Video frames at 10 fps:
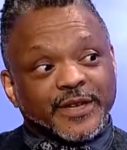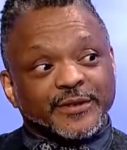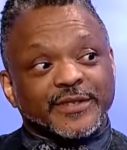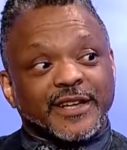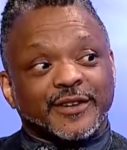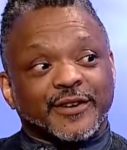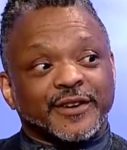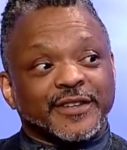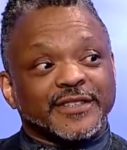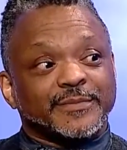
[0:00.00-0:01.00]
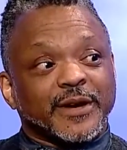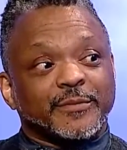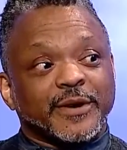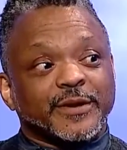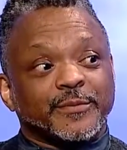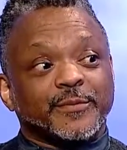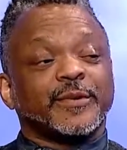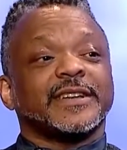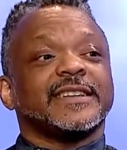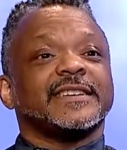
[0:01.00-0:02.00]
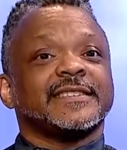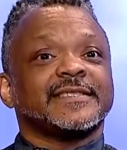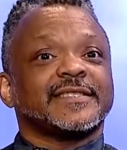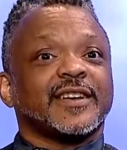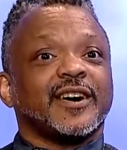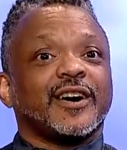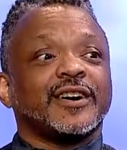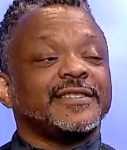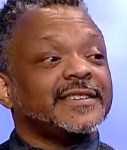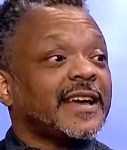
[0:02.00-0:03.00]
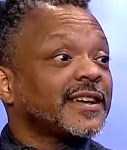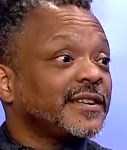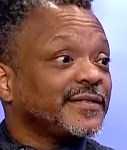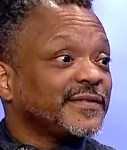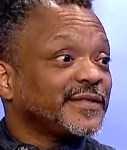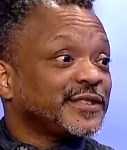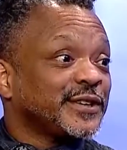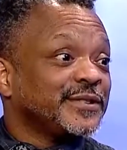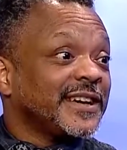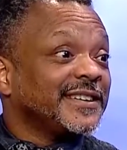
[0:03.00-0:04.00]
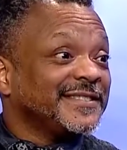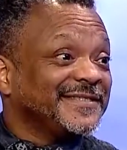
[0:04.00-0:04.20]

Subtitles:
so why don't you tell our audience about what is on deck for Nona?